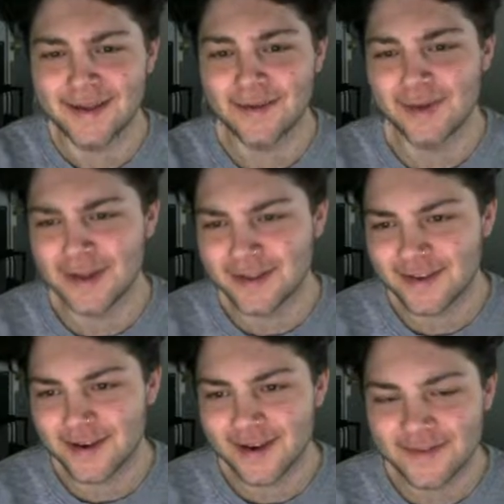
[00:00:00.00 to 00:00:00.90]
Weens
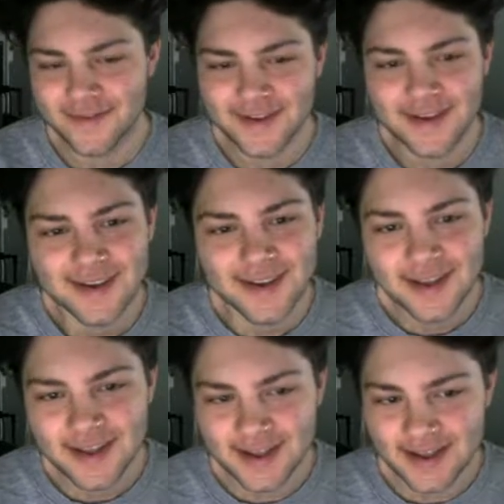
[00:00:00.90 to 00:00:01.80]
Golf,
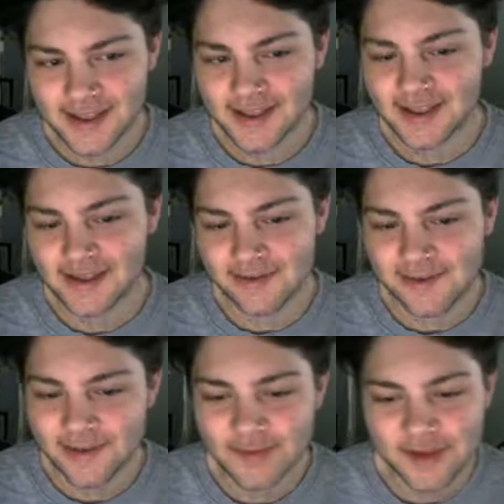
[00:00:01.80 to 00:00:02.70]
one
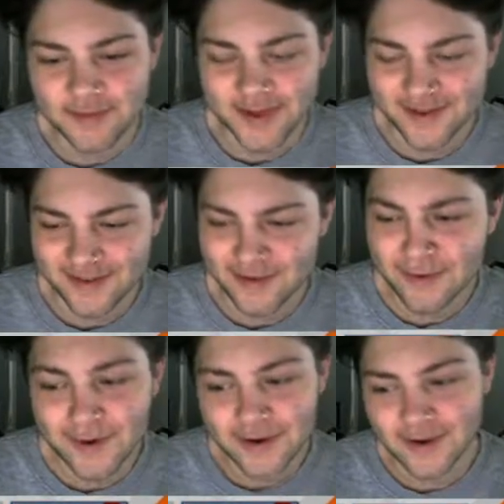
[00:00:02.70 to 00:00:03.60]
of the best players in the
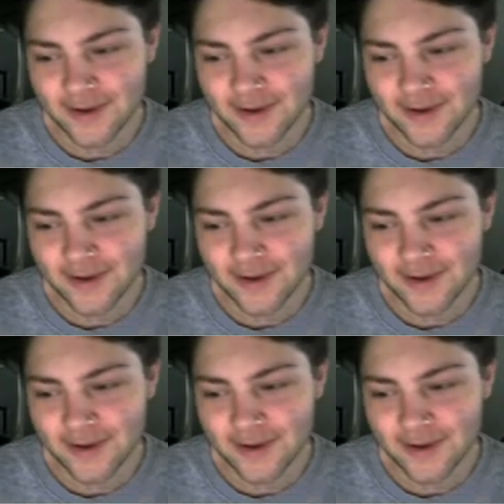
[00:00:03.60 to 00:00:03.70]
world.